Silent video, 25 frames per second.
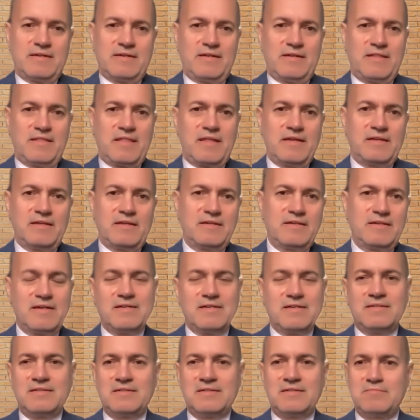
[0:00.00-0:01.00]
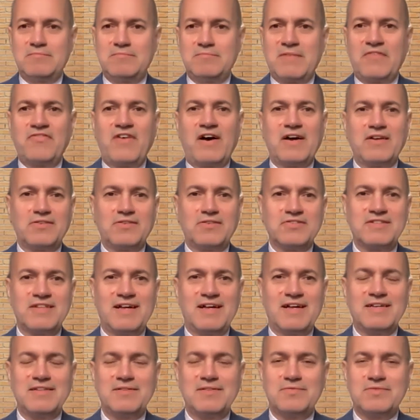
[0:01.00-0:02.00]
And then my final
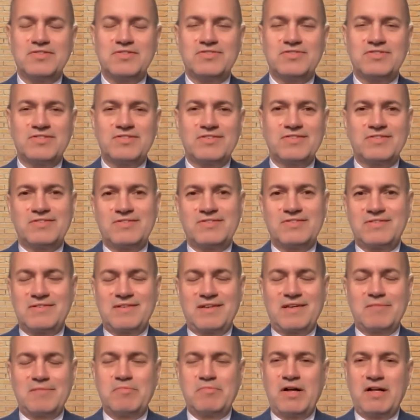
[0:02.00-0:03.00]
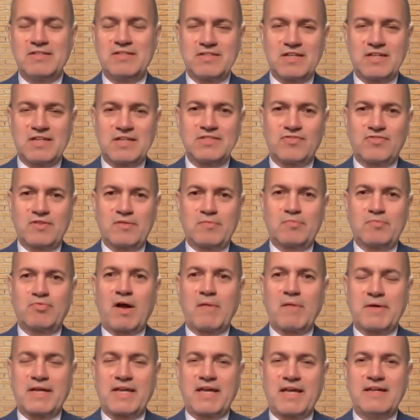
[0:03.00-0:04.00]
slide, which is, I apologize for the
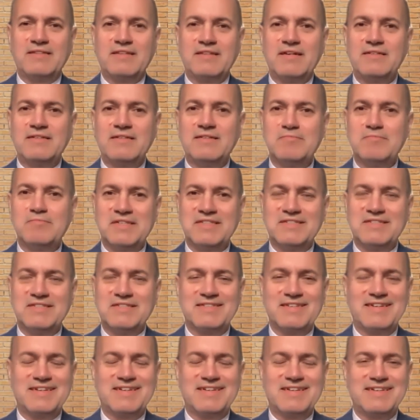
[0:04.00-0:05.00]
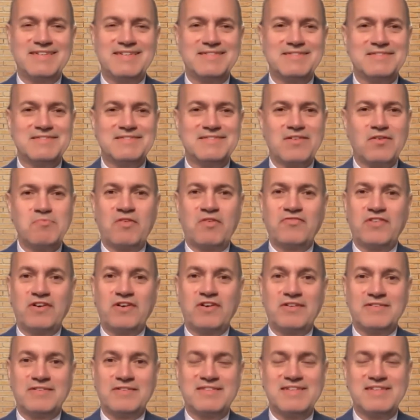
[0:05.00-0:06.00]
propaganda, but
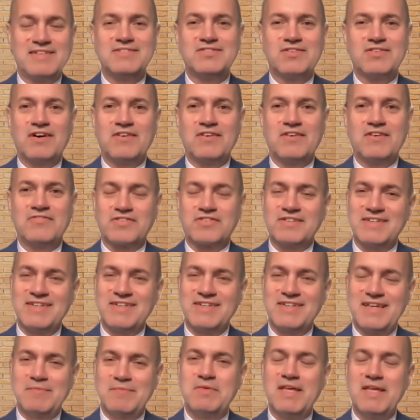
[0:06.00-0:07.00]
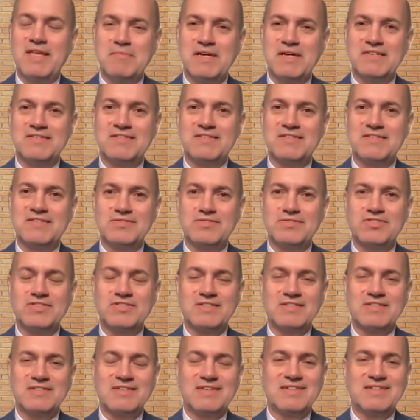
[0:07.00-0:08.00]
OpenVault does offer a PMA
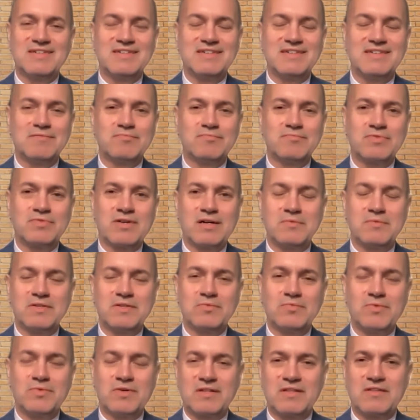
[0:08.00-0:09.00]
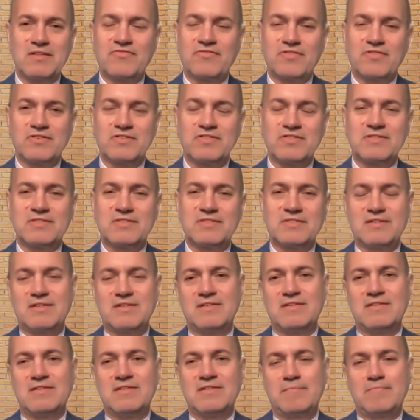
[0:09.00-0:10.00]
solution, probably one of the first
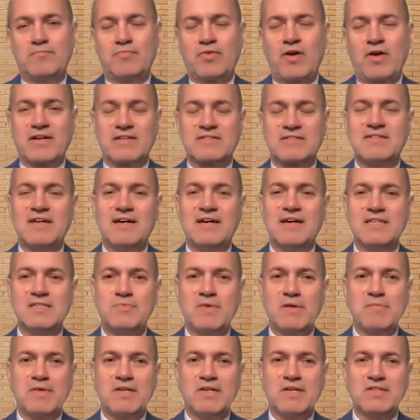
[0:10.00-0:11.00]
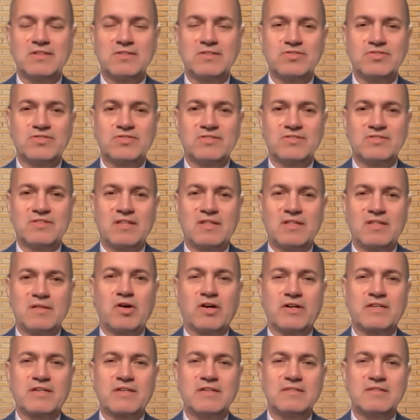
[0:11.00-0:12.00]
productized PMA solutions on the
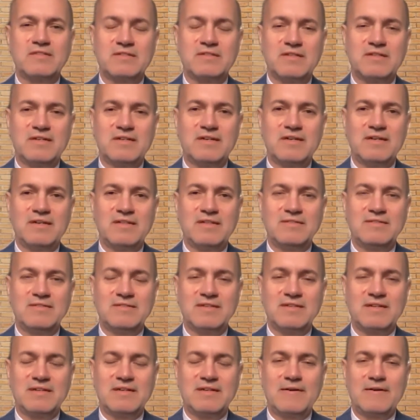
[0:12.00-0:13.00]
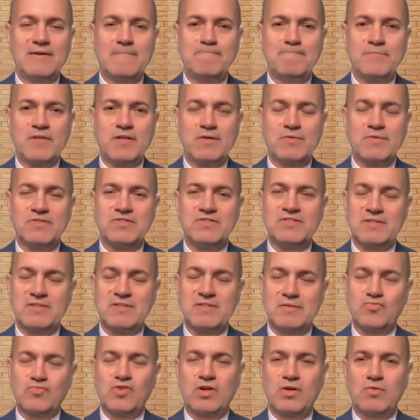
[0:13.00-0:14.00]
market, and you know, with
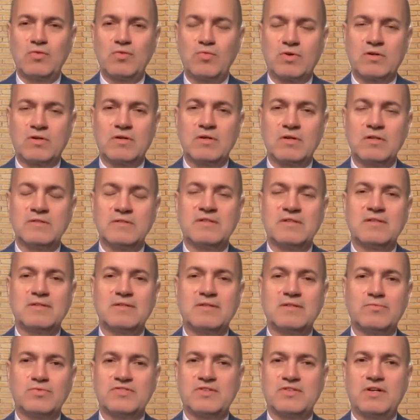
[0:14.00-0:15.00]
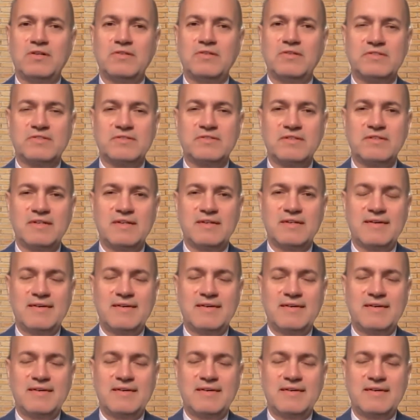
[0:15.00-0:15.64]
some real world results,